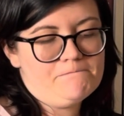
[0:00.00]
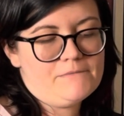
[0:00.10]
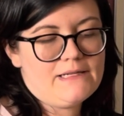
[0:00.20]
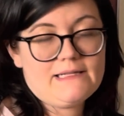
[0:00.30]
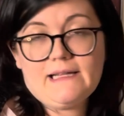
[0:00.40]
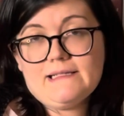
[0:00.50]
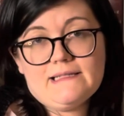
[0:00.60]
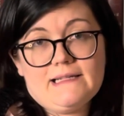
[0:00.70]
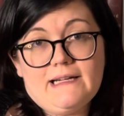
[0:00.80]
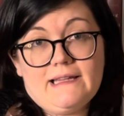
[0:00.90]
And that
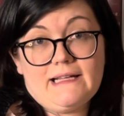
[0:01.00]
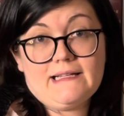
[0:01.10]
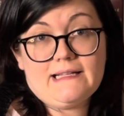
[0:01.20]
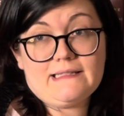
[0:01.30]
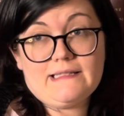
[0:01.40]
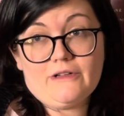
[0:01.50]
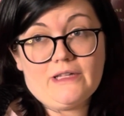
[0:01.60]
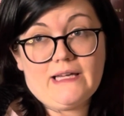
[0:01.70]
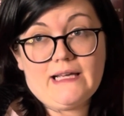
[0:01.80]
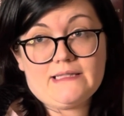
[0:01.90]
isn't anything
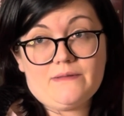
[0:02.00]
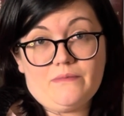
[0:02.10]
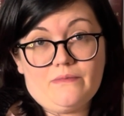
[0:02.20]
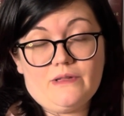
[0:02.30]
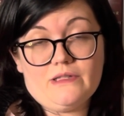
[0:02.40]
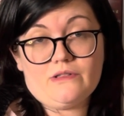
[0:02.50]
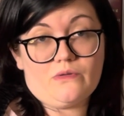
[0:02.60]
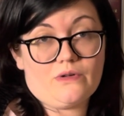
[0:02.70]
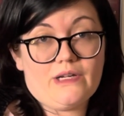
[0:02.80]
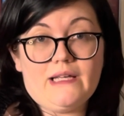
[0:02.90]
necessarily against the
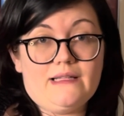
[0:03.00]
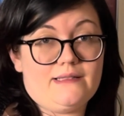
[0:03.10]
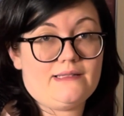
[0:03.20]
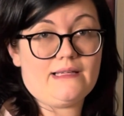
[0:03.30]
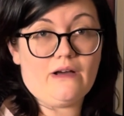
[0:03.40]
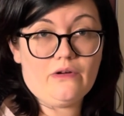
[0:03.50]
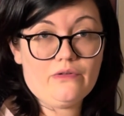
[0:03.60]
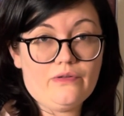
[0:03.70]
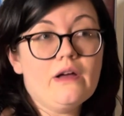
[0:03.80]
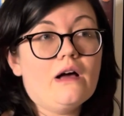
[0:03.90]
story
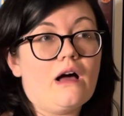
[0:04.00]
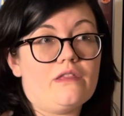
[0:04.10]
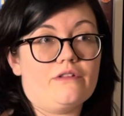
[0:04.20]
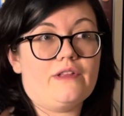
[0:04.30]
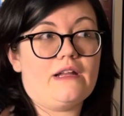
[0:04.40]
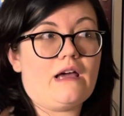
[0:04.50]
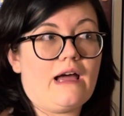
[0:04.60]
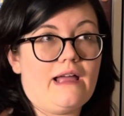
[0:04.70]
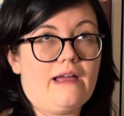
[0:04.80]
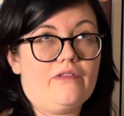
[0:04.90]
itself, other than
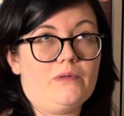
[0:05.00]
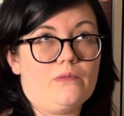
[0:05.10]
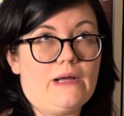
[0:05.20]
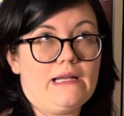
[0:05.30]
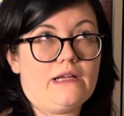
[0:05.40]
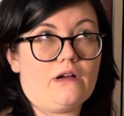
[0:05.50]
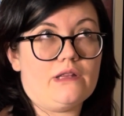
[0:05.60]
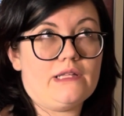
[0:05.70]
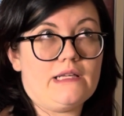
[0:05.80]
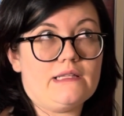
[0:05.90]
I have been waiting
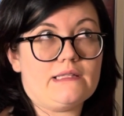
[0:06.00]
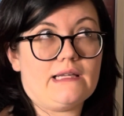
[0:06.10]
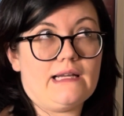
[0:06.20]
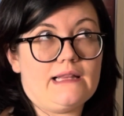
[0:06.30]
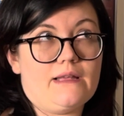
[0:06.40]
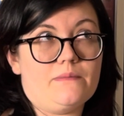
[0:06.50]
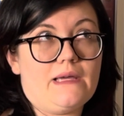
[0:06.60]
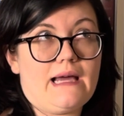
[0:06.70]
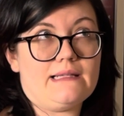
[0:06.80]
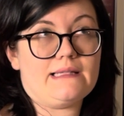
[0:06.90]
on these and getting them
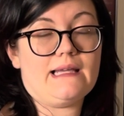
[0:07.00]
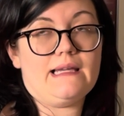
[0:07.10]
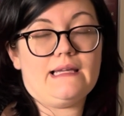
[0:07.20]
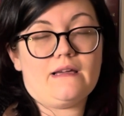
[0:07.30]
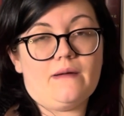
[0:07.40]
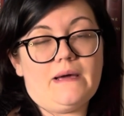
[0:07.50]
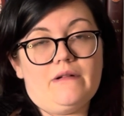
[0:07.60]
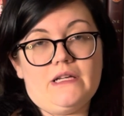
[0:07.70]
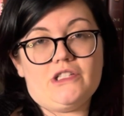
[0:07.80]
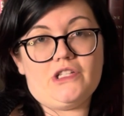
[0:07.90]
as they come
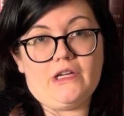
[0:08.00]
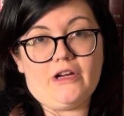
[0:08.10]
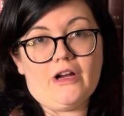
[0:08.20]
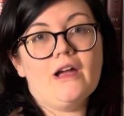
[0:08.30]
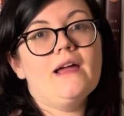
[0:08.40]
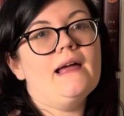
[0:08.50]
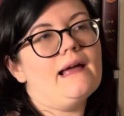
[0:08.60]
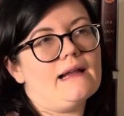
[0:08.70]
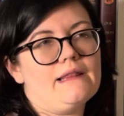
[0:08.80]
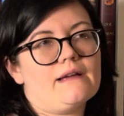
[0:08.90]
out each year.
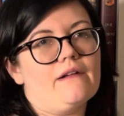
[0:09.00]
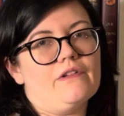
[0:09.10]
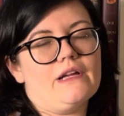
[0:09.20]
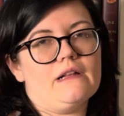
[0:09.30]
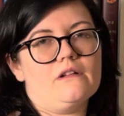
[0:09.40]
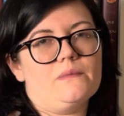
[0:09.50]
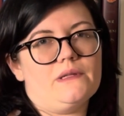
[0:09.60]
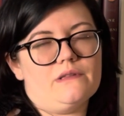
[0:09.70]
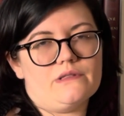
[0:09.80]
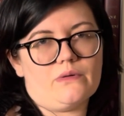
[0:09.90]
And I think I forget a little bit
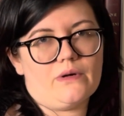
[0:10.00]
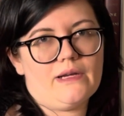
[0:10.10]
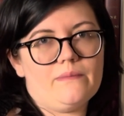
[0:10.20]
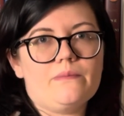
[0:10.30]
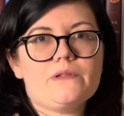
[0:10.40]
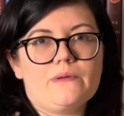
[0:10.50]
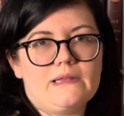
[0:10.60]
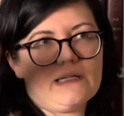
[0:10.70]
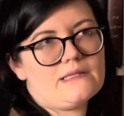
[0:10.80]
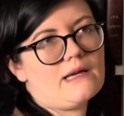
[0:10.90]
of the story between
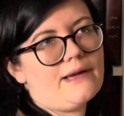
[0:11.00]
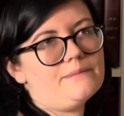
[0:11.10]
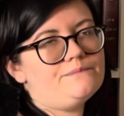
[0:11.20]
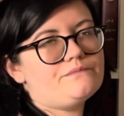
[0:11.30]
that time.